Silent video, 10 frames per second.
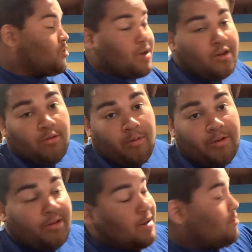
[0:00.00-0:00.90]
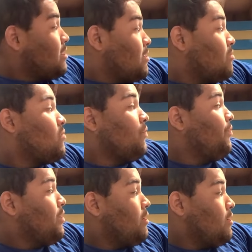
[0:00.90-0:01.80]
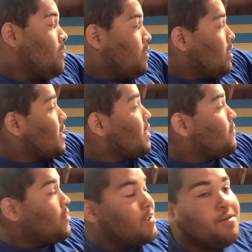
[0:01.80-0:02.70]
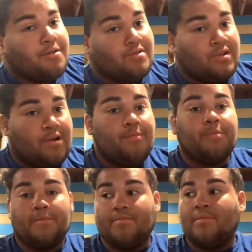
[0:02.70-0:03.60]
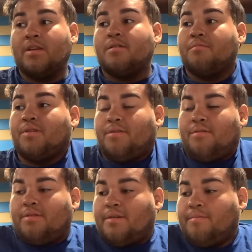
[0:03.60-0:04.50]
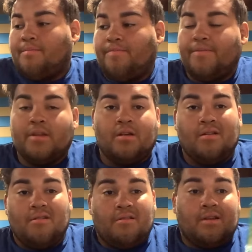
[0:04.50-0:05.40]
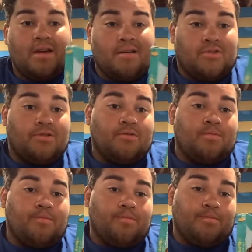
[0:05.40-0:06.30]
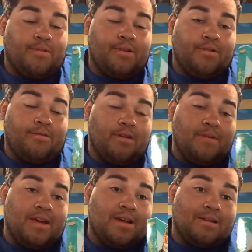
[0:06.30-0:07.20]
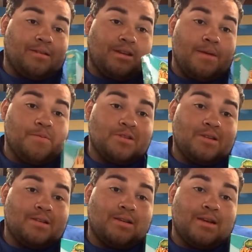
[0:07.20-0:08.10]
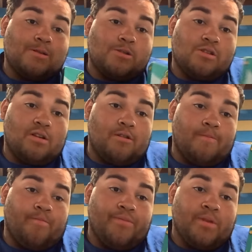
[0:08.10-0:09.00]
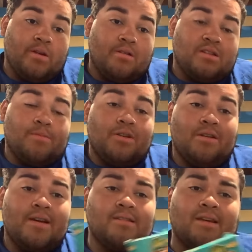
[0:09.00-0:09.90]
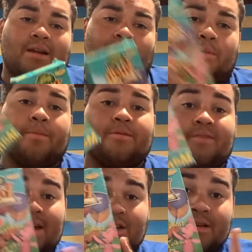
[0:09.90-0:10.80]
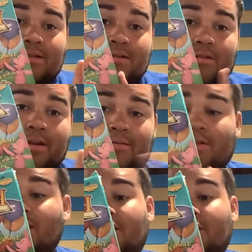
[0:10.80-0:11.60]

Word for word: you guys were wondering that's his that I had for years. You know, pretty cool, huh? Yeah, so pretty cool that we got tapes to this day since you know some of you guys gotta remember VHSs. They're like really